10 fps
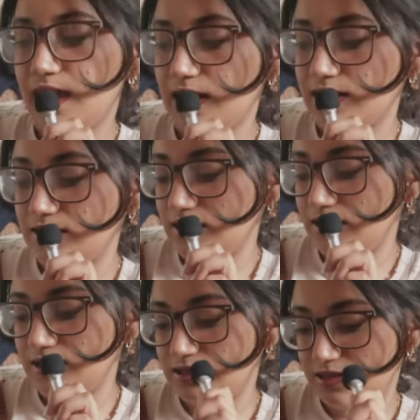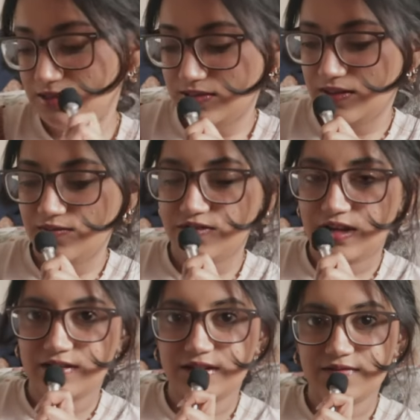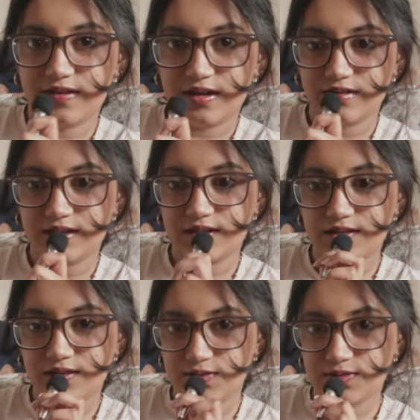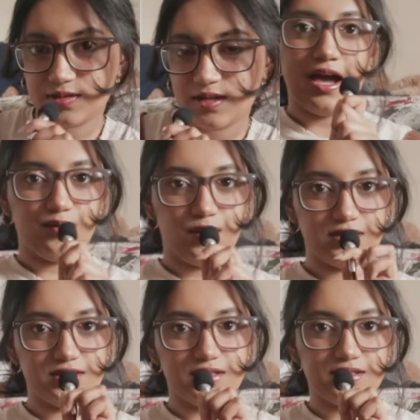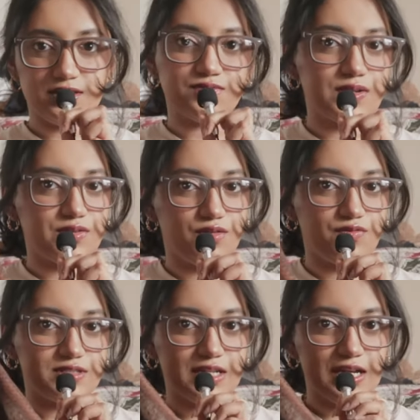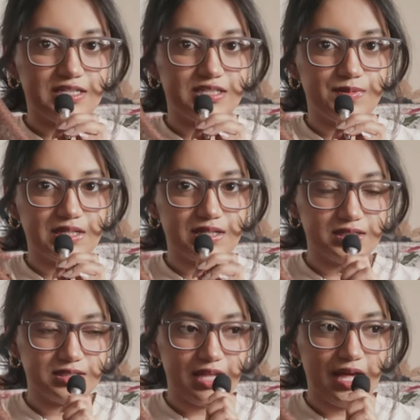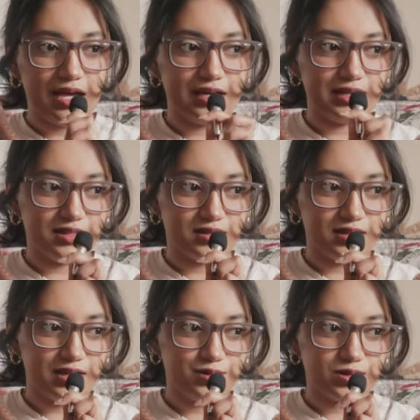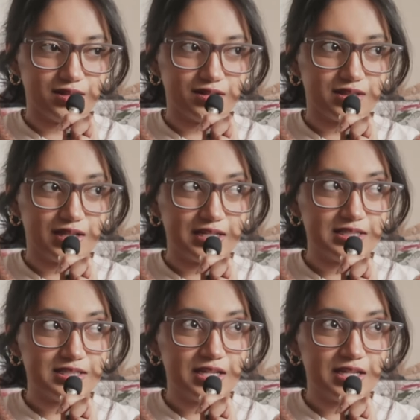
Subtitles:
And it's very, very cute. I wanted to get the sweater oversized because I thought that it would look nice